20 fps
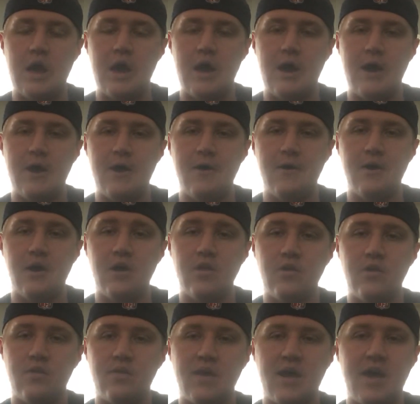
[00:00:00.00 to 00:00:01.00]

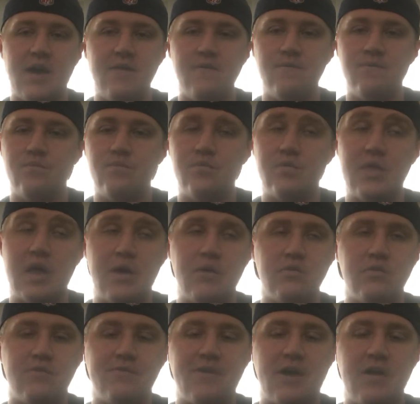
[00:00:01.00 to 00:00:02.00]
other than that, that
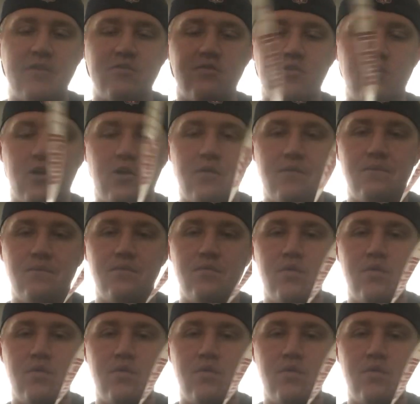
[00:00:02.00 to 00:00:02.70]
one's a 5-star.